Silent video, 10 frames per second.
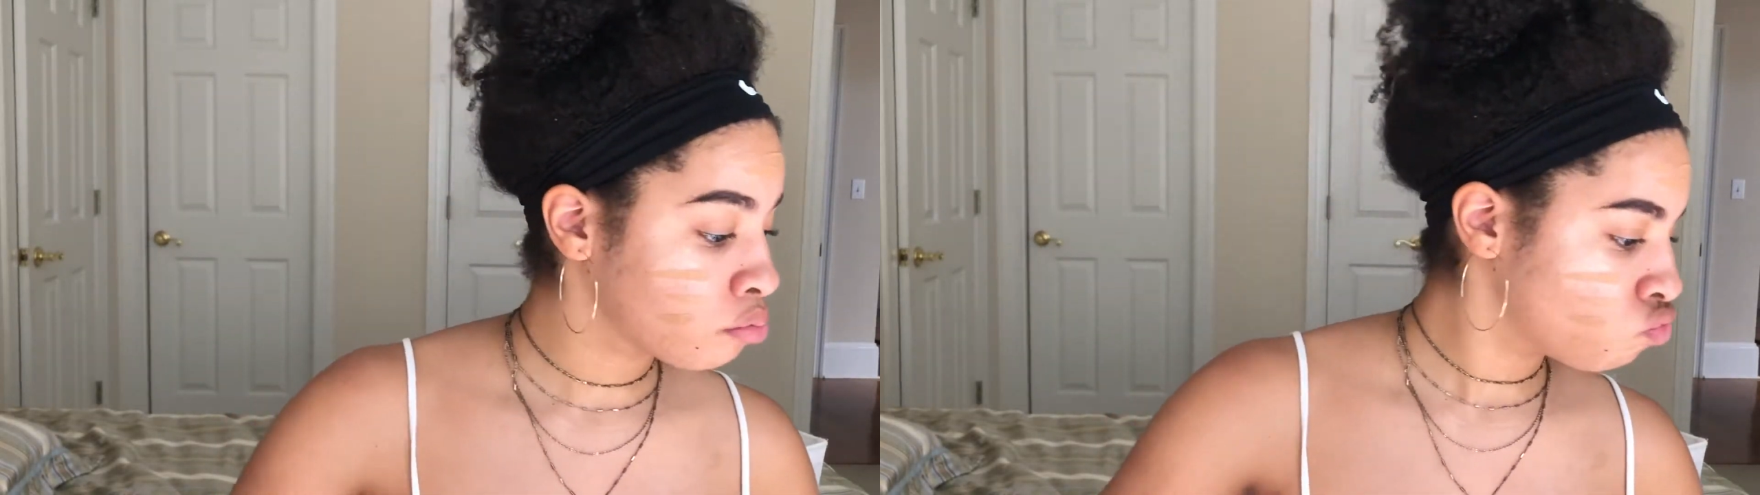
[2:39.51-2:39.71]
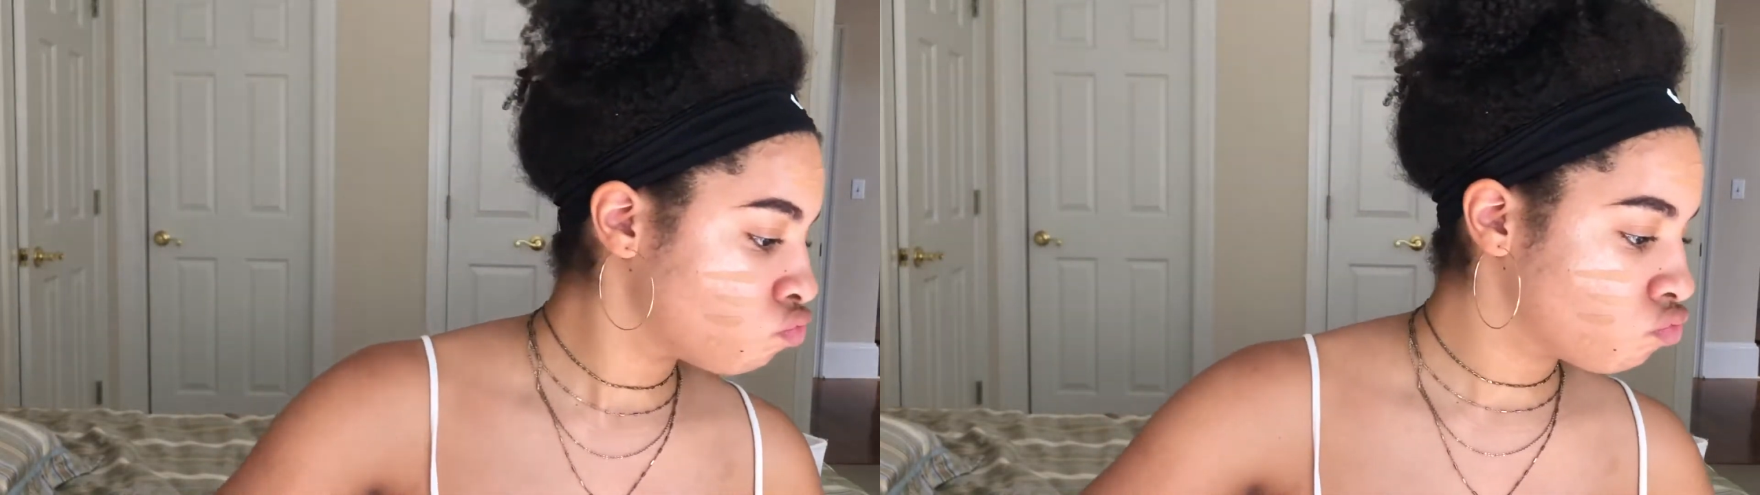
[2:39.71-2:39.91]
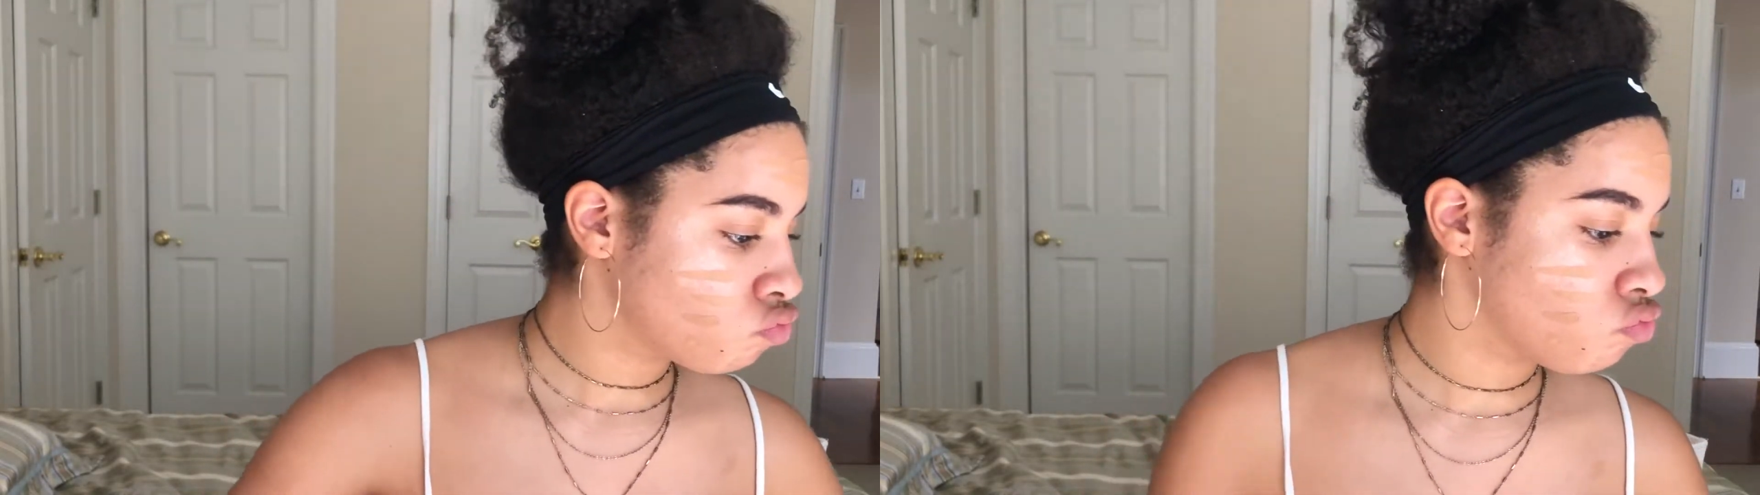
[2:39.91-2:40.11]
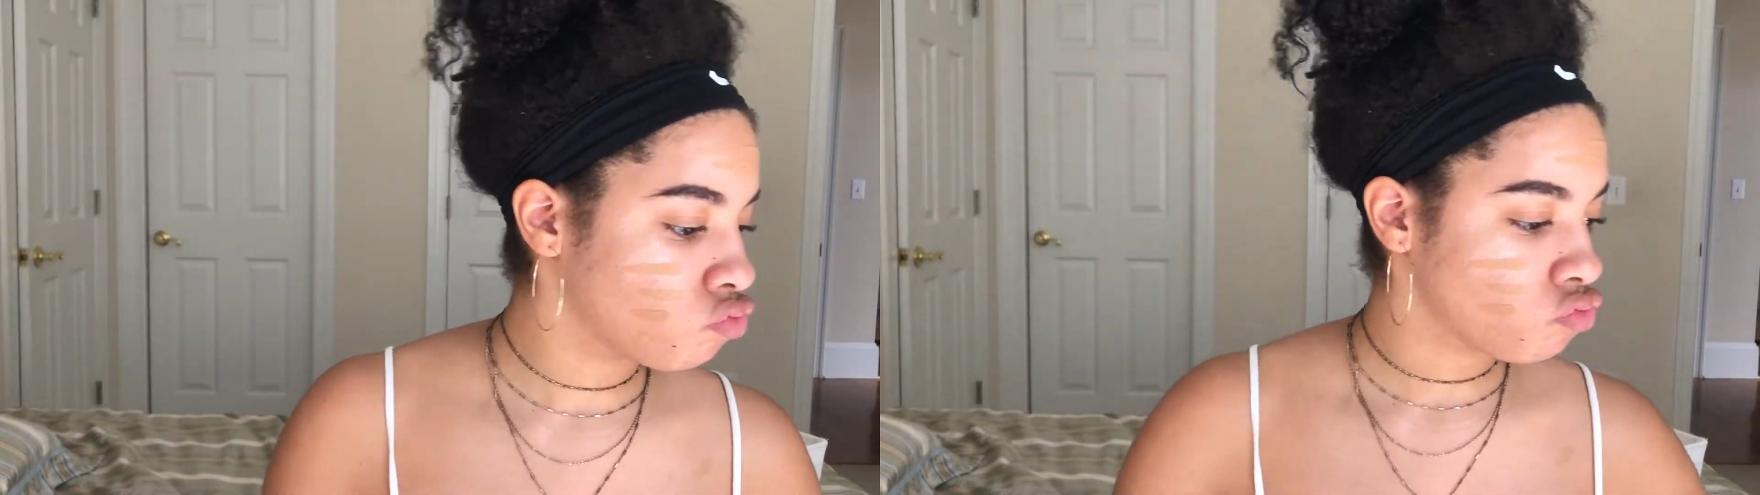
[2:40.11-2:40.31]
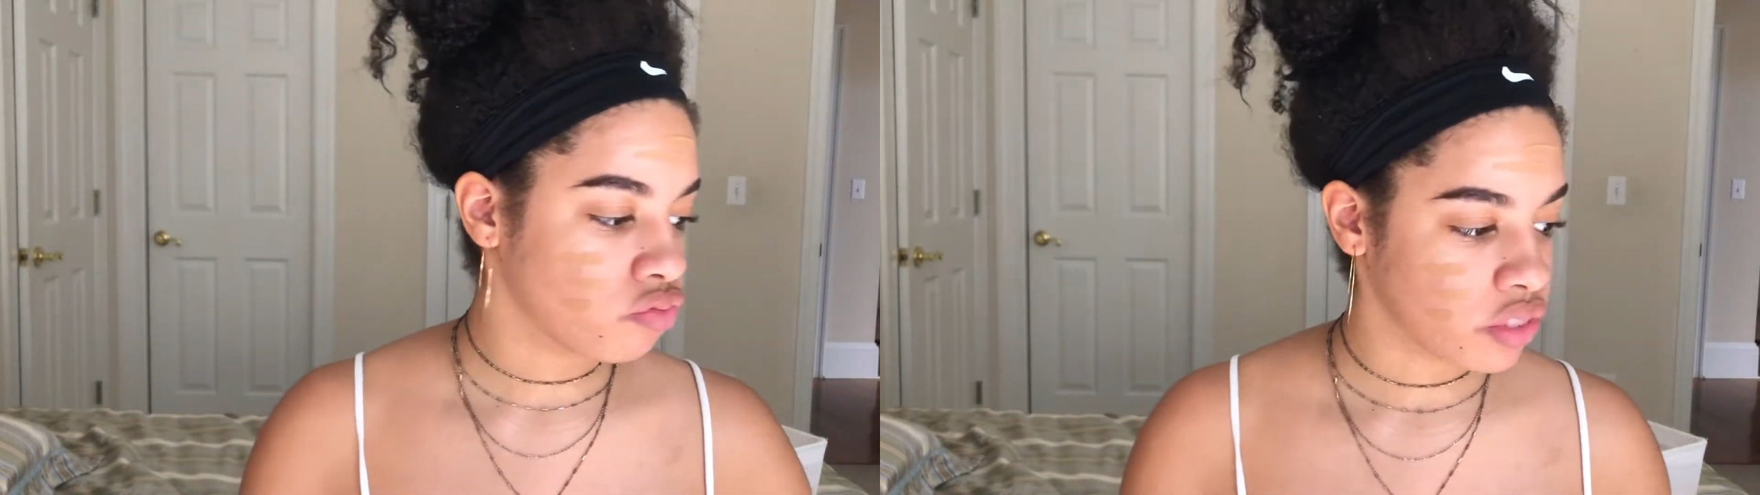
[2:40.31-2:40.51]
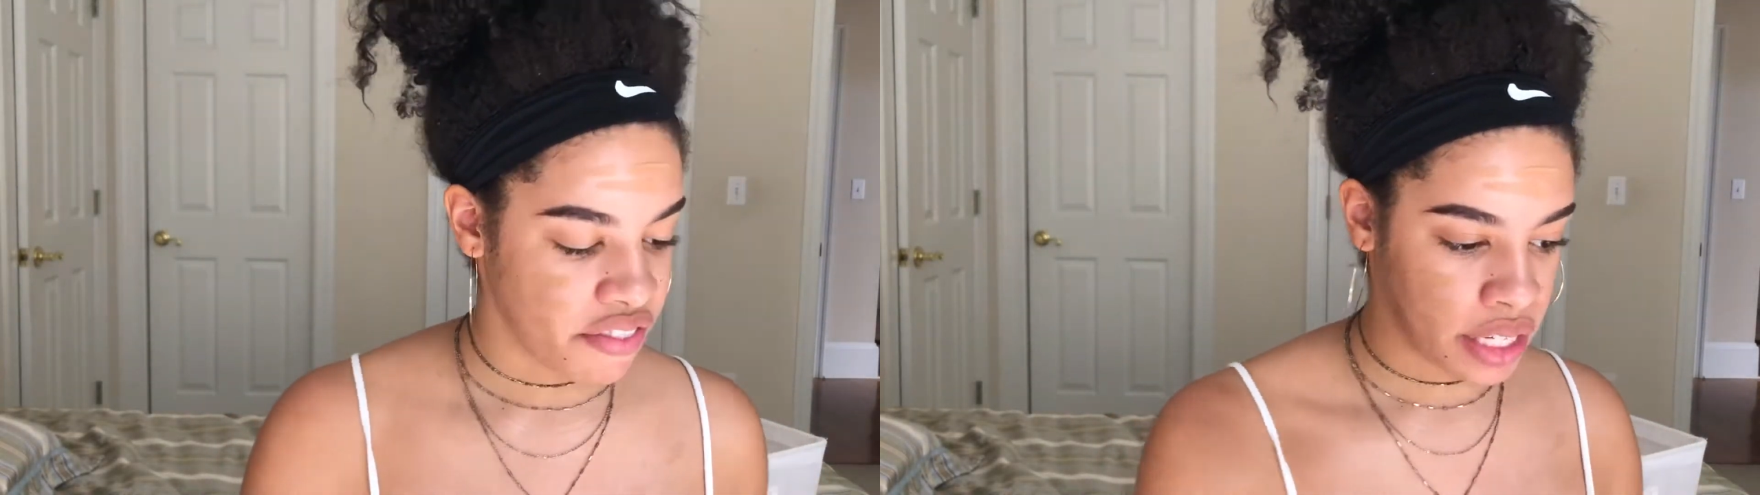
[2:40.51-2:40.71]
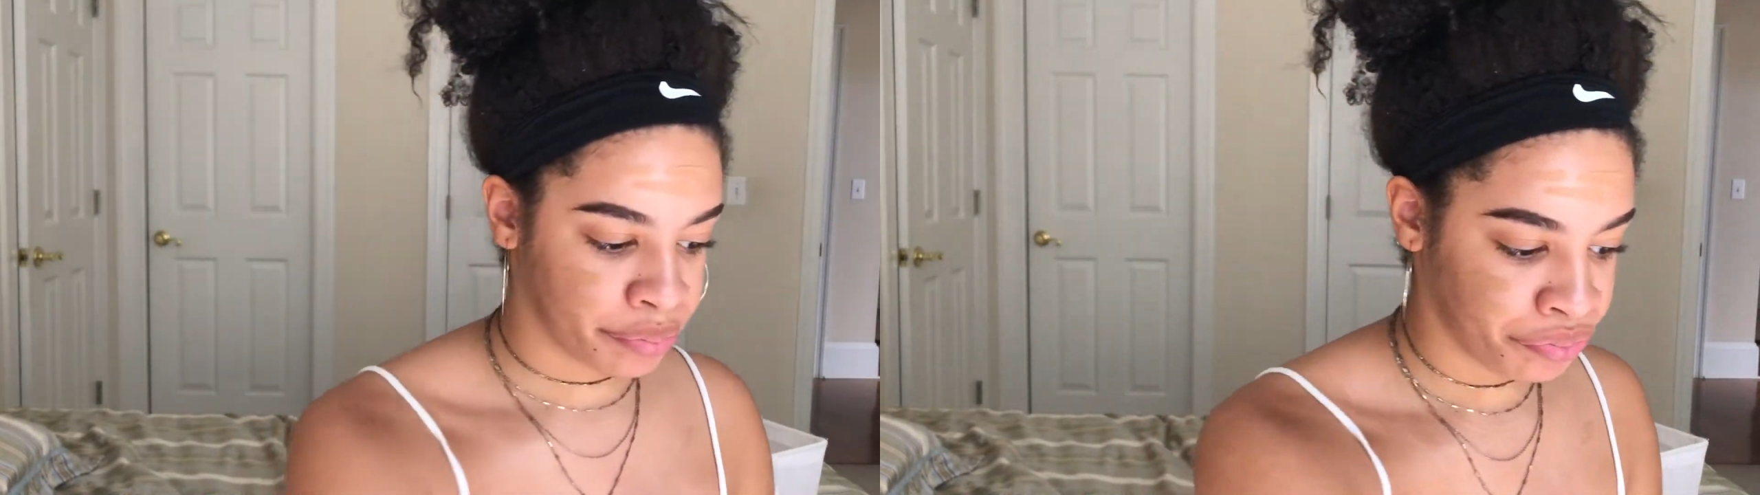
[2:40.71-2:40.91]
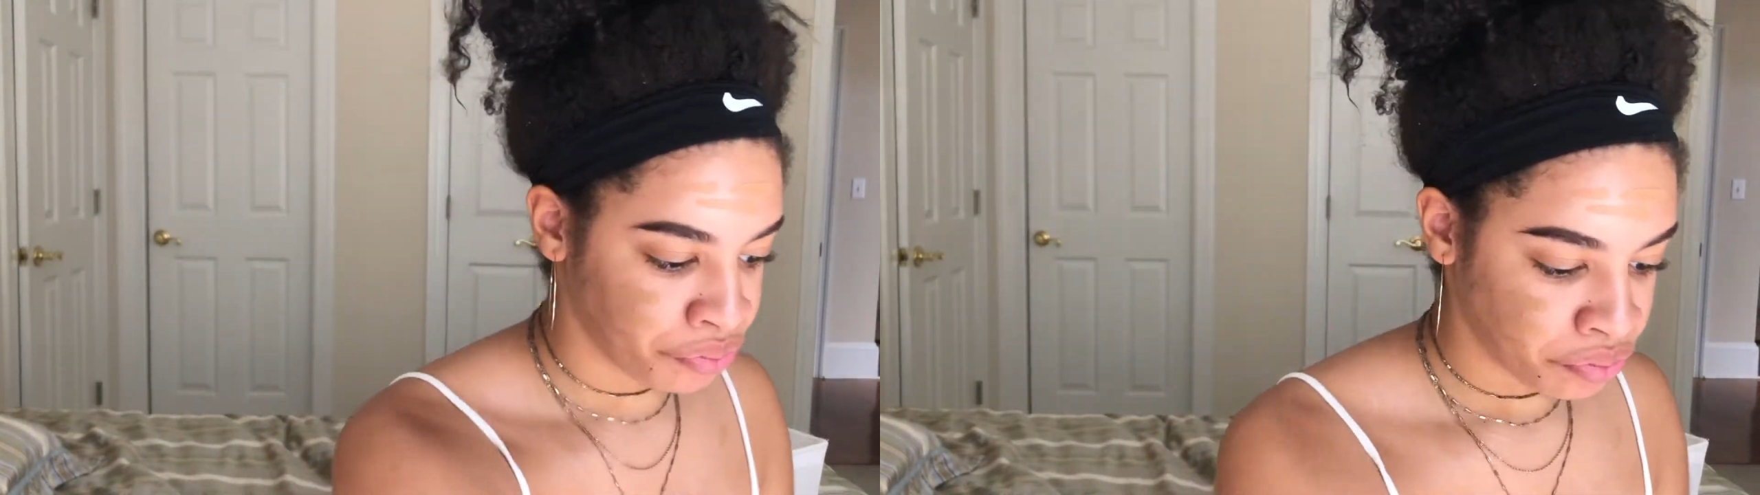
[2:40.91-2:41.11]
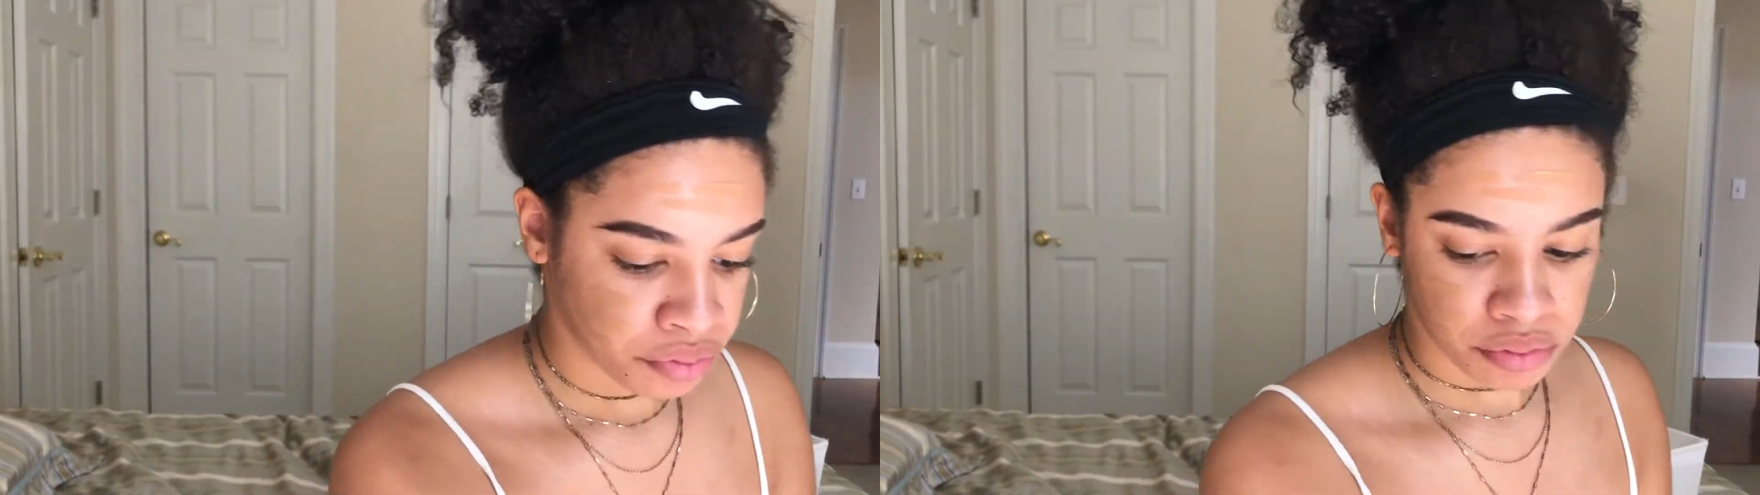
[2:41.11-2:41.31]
I think it gives a really